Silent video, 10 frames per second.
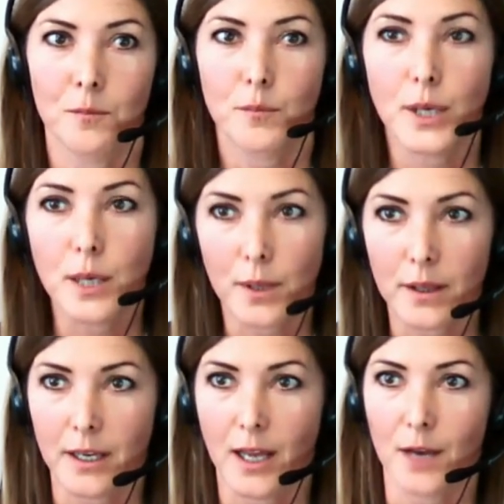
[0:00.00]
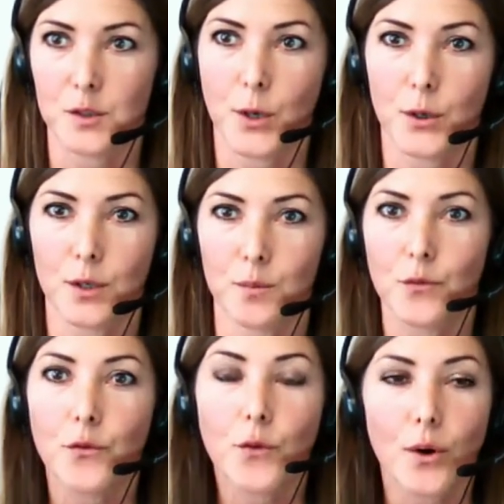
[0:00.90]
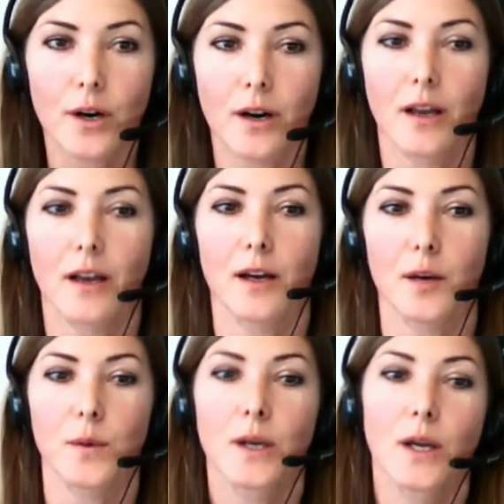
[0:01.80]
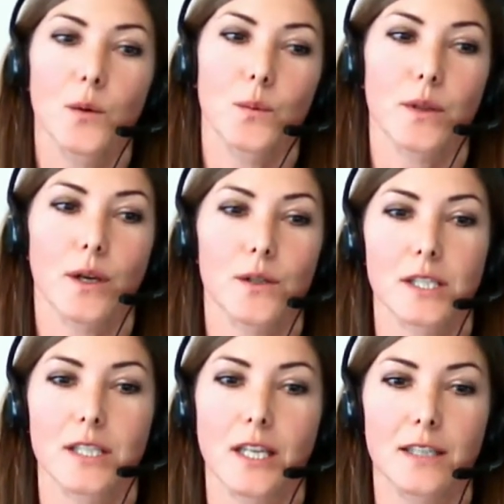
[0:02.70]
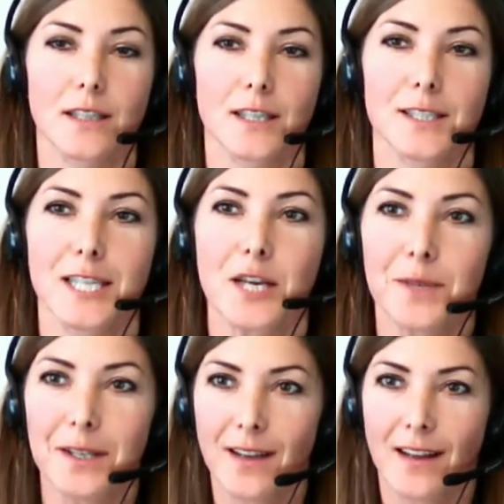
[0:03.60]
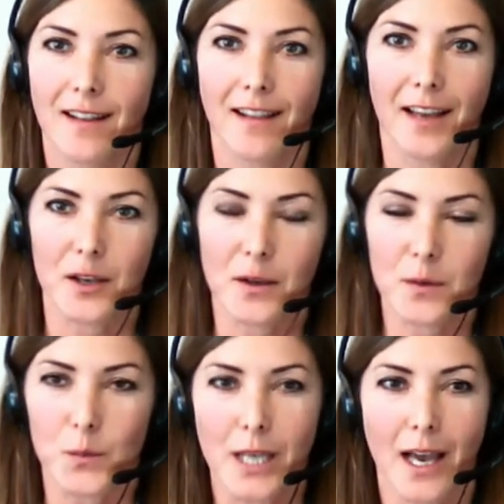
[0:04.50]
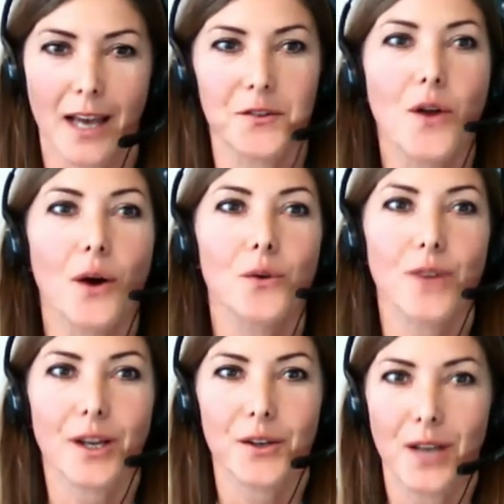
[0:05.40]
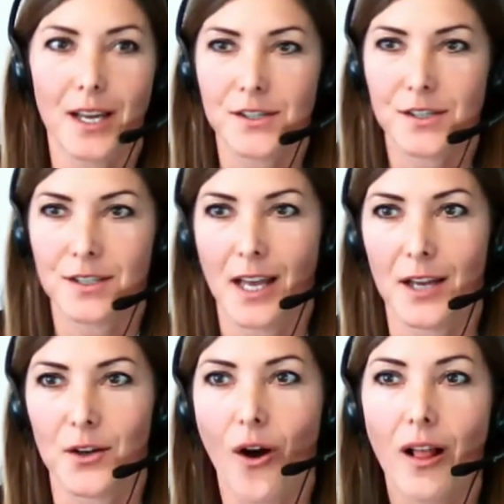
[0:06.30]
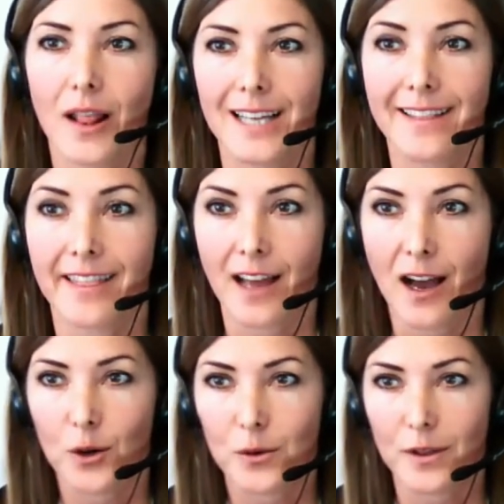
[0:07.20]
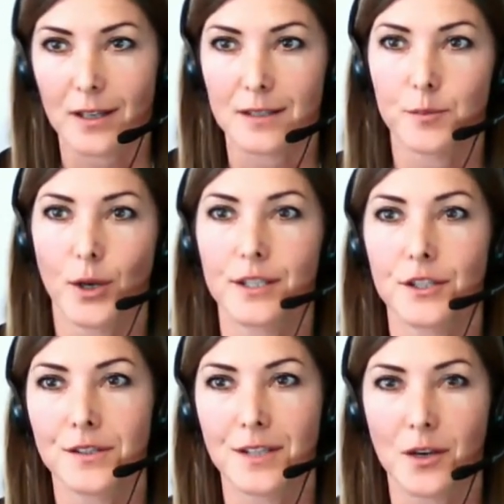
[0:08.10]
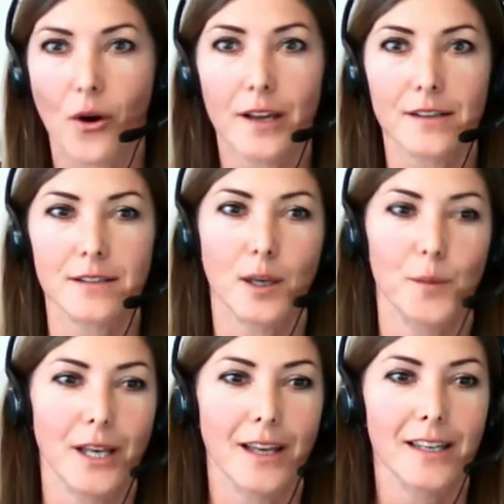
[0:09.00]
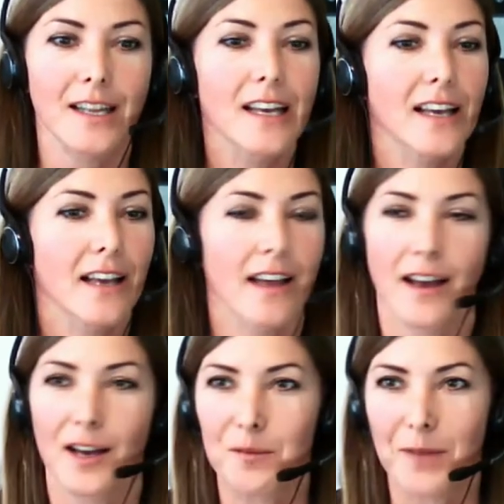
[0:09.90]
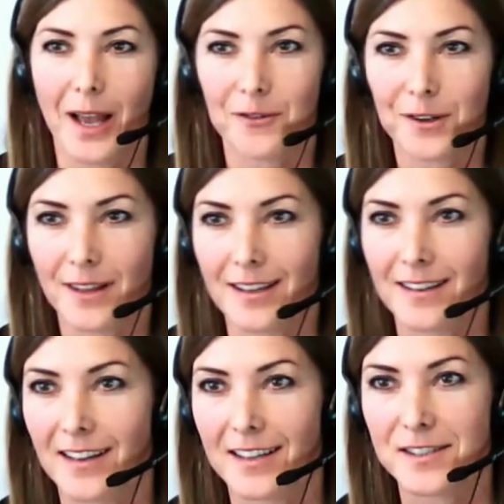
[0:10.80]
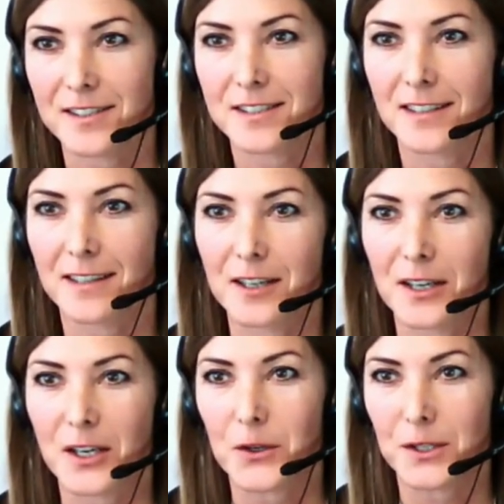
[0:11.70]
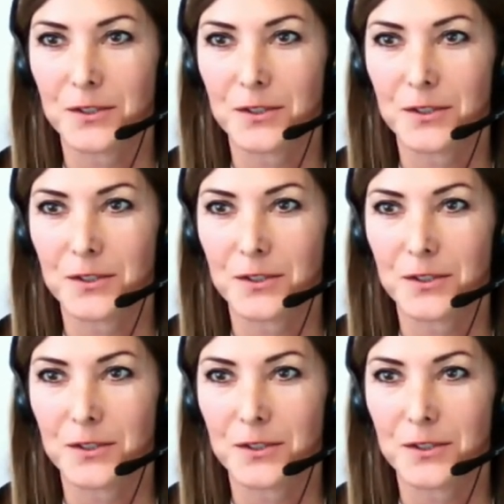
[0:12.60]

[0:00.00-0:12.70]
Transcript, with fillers: people that have spoken before, with those, it seemed like we had no regulation at all. And now that politicians and lawyers are coming in, everything is going to